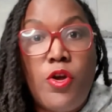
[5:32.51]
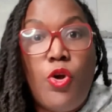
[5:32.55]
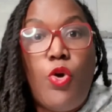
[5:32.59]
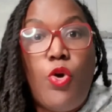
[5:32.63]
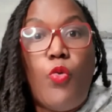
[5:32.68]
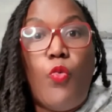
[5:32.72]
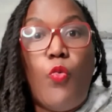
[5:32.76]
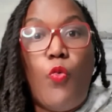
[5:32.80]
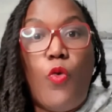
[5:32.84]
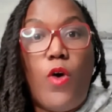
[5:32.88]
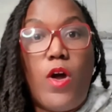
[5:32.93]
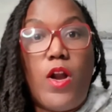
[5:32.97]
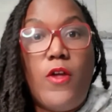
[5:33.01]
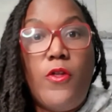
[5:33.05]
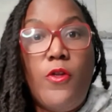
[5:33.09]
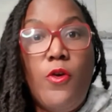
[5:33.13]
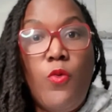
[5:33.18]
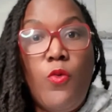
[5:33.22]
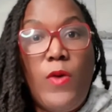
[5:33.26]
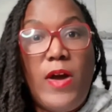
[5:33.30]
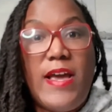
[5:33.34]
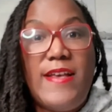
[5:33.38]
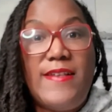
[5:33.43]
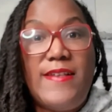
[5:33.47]
One of the
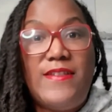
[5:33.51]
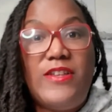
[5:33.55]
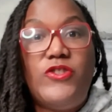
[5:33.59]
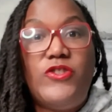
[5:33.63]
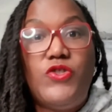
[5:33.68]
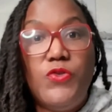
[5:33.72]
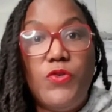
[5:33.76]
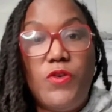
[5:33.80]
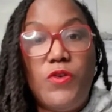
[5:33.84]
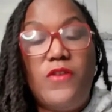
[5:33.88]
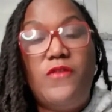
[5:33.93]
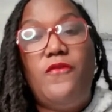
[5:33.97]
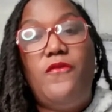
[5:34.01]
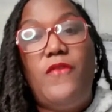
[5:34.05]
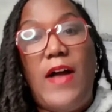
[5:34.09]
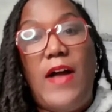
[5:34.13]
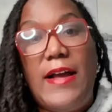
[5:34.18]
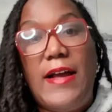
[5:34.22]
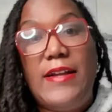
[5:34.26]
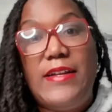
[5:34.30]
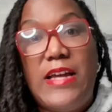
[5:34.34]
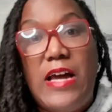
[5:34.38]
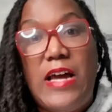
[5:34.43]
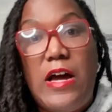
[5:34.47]
ways that you can
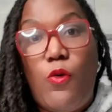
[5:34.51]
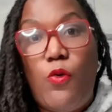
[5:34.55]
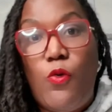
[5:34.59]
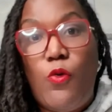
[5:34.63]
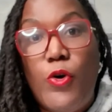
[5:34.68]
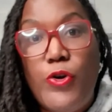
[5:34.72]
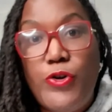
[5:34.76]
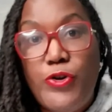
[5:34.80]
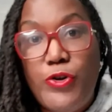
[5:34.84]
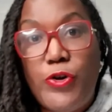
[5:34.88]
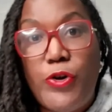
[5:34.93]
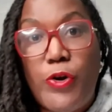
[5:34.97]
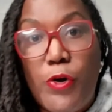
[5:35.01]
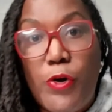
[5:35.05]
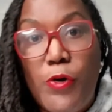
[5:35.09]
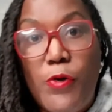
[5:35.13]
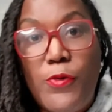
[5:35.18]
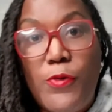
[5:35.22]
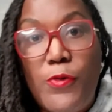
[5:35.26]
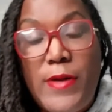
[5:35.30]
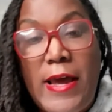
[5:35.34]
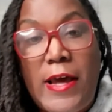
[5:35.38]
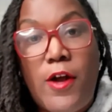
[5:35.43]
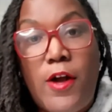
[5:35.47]
find out on your
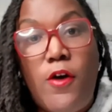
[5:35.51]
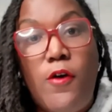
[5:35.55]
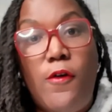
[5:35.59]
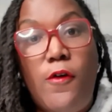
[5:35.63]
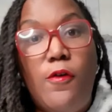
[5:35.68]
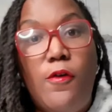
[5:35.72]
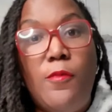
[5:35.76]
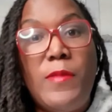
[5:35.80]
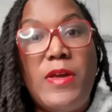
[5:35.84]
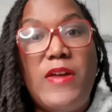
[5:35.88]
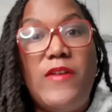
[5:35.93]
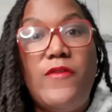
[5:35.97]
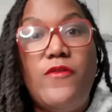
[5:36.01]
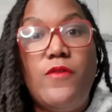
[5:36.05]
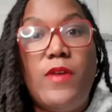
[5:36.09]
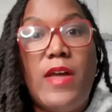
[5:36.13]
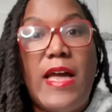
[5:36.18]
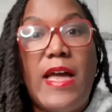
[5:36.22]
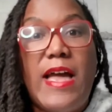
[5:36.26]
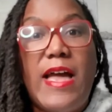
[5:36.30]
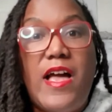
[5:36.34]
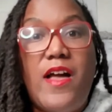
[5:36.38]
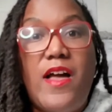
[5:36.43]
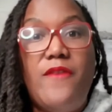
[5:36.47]
own at home if you
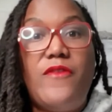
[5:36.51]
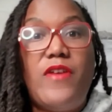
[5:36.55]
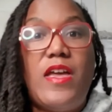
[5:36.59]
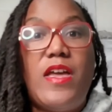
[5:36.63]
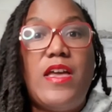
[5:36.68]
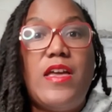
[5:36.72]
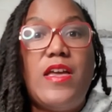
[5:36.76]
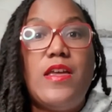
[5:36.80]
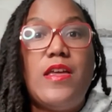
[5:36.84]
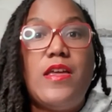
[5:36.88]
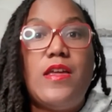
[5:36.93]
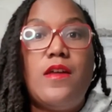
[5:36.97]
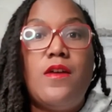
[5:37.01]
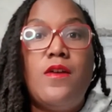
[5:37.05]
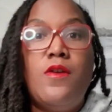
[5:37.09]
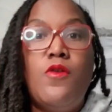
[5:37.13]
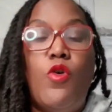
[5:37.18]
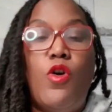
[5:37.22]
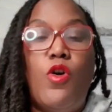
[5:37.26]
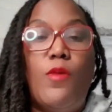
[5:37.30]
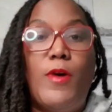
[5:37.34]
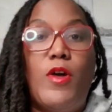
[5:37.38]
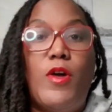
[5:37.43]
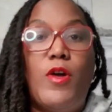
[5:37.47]
have a
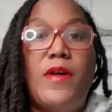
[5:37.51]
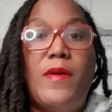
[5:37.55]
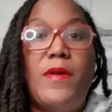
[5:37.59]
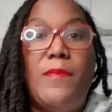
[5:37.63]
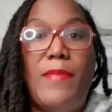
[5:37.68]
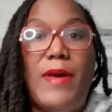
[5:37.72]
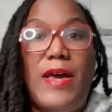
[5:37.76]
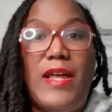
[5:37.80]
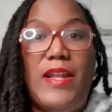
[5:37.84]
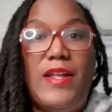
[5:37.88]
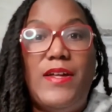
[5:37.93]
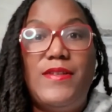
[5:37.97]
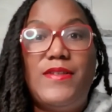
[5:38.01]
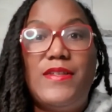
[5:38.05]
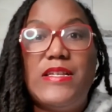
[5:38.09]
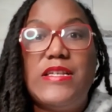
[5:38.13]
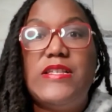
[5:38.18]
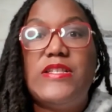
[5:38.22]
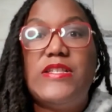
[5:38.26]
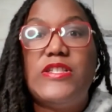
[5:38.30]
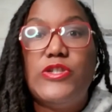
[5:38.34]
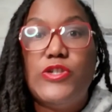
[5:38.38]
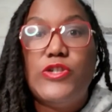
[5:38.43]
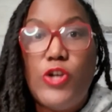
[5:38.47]
hormonal imbalance
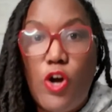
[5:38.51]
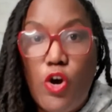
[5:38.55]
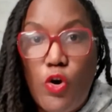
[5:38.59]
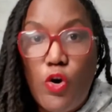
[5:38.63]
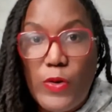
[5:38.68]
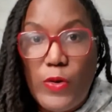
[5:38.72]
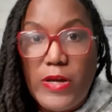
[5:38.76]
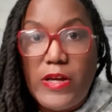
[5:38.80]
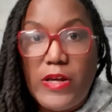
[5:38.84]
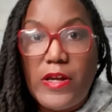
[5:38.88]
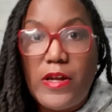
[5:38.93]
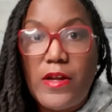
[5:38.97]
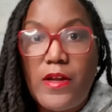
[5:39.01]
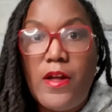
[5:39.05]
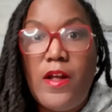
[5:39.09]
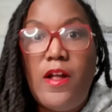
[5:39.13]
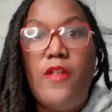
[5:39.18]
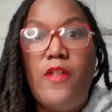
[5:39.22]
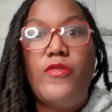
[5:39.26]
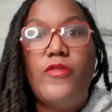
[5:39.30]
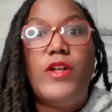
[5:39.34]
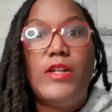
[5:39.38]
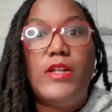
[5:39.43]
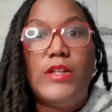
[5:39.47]
is knowing
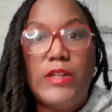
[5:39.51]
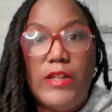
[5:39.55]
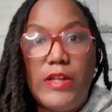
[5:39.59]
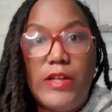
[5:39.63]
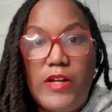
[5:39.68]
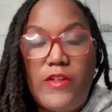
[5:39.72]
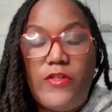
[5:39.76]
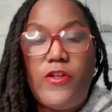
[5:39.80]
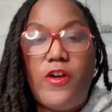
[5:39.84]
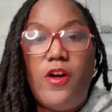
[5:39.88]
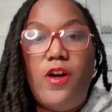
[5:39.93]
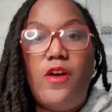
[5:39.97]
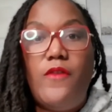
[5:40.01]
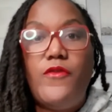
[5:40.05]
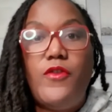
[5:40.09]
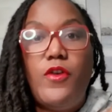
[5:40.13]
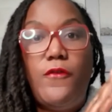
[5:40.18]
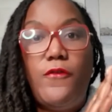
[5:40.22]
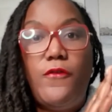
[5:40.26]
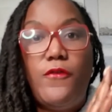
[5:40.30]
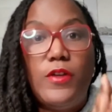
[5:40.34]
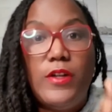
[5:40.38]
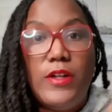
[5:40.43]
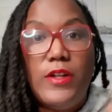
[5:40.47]
the length of your
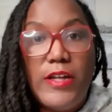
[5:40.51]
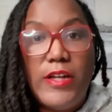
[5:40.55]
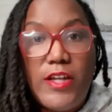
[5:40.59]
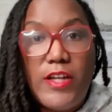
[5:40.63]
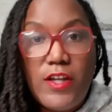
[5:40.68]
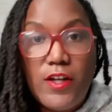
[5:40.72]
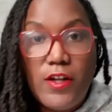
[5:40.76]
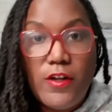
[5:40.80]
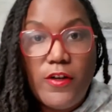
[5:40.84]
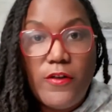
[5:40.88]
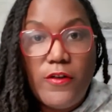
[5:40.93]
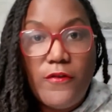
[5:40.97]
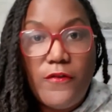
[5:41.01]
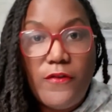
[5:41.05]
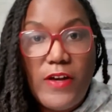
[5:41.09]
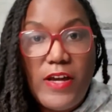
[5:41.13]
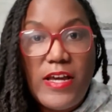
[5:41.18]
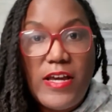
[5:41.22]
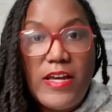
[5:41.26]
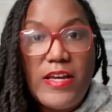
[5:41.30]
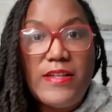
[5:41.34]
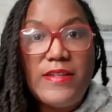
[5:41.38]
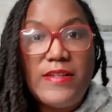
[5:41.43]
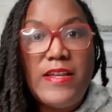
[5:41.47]
follicular
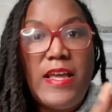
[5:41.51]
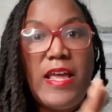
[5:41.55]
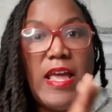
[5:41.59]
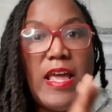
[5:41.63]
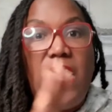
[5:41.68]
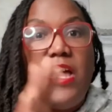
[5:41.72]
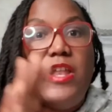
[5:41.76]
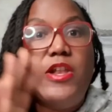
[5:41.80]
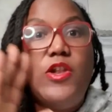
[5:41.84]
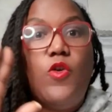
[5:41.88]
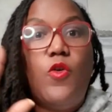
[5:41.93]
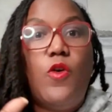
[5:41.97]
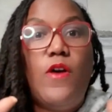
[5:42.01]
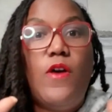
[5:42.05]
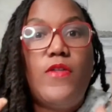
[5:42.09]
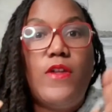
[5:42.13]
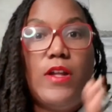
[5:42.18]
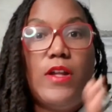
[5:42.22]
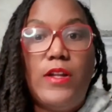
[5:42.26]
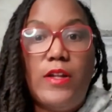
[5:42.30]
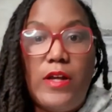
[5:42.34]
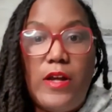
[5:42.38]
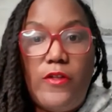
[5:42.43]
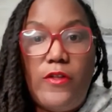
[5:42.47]
phase and knowing the
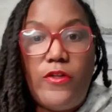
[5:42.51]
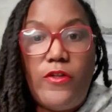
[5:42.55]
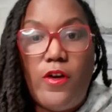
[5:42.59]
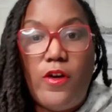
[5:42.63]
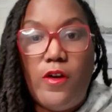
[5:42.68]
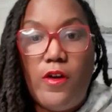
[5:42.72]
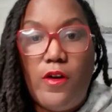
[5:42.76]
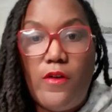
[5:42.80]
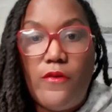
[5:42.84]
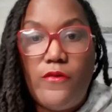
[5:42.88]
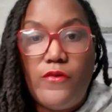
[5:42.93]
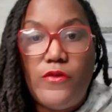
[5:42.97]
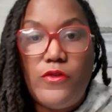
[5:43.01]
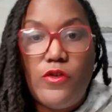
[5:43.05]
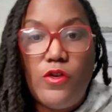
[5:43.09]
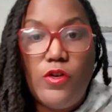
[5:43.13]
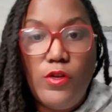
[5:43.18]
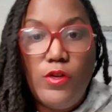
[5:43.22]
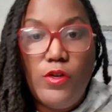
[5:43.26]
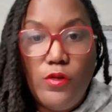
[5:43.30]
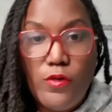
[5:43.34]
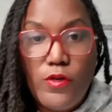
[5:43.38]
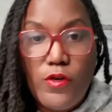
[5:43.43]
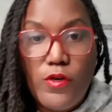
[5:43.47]
length of your
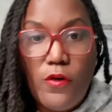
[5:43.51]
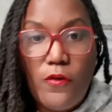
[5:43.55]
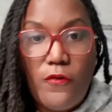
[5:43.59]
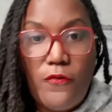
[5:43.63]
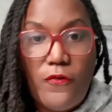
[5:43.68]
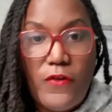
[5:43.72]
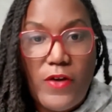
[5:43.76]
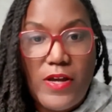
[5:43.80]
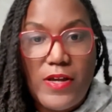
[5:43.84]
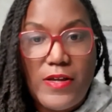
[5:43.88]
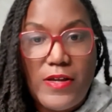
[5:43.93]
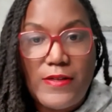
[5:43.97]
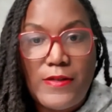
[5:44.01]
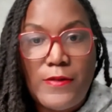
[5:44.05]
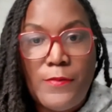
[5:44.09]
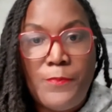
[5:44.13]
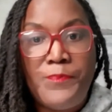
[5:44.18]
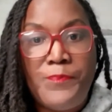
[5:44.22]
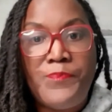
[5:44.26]
luteal phase.